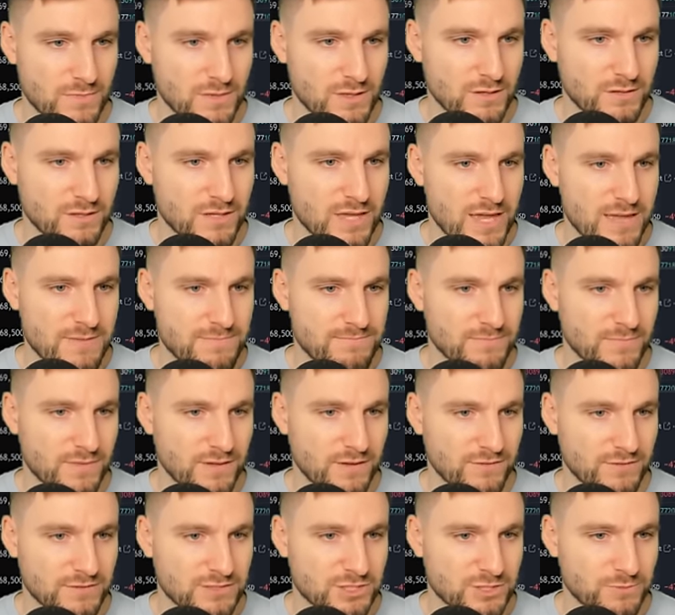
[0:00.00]
Okay,
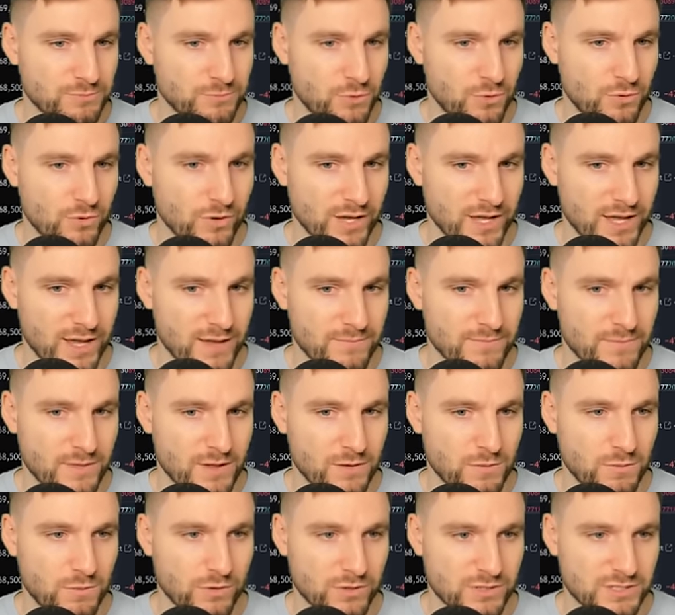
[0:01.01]
support here,
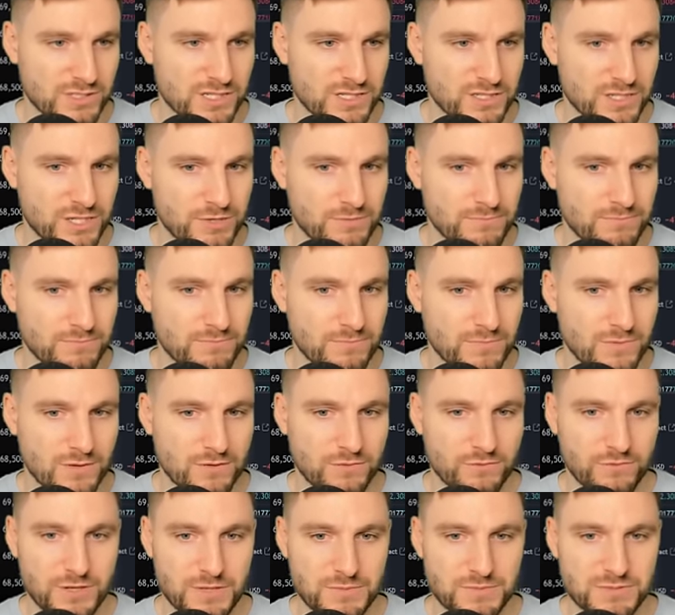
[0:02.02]
what does it do?
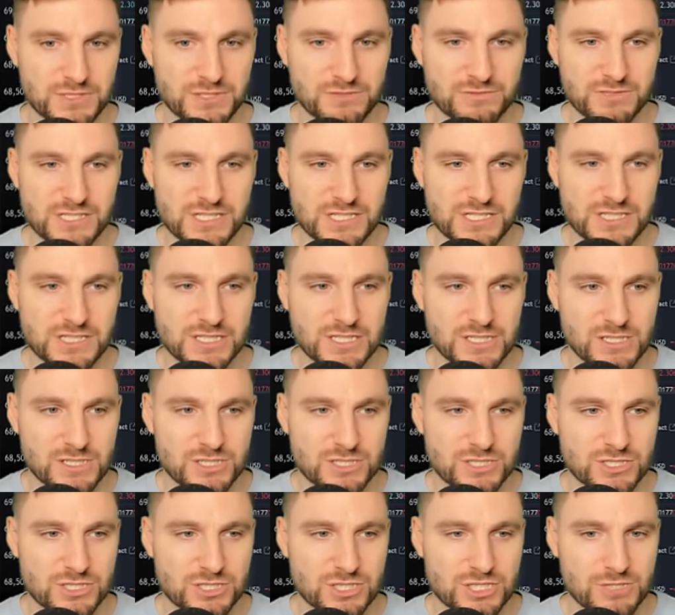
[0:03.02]
Flips to
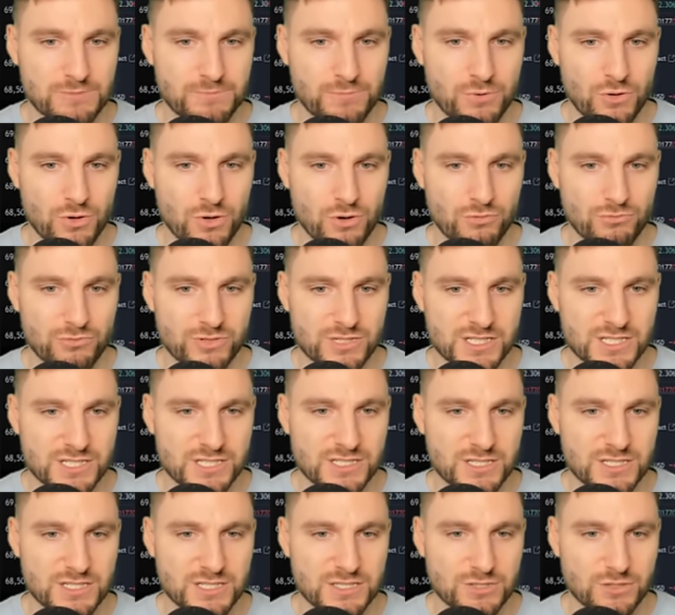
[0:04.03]
resistance. Support,
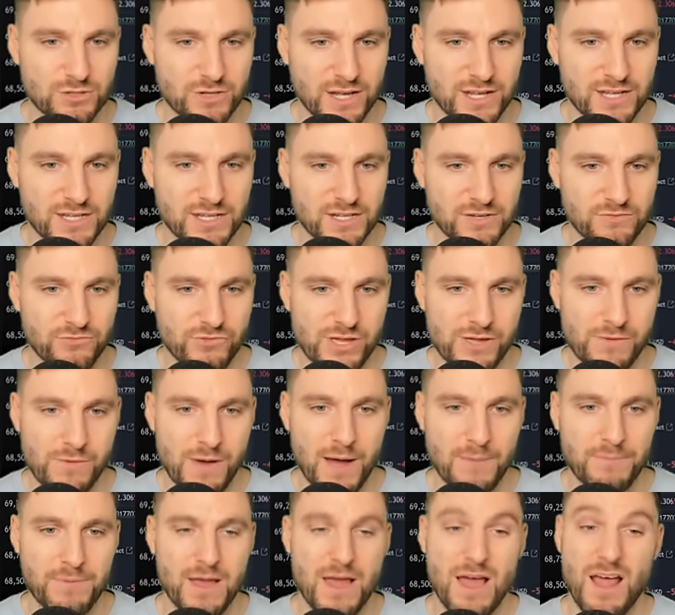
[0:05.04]
resistance on anchored V
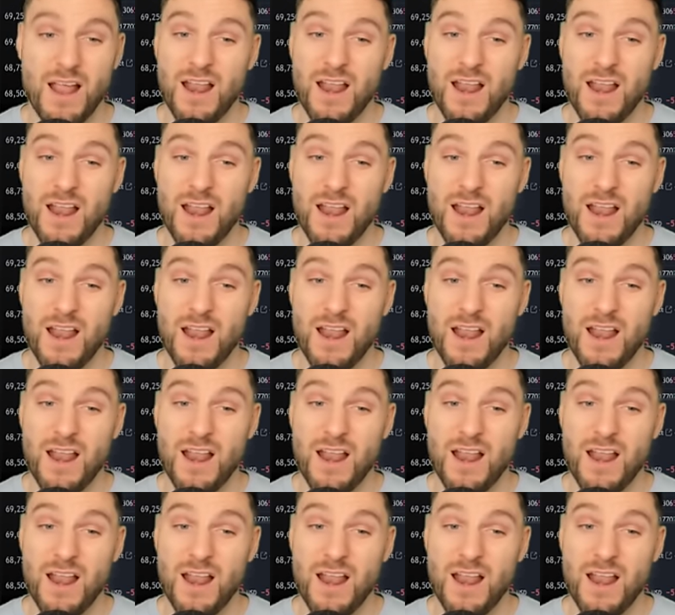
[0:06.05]
WAP.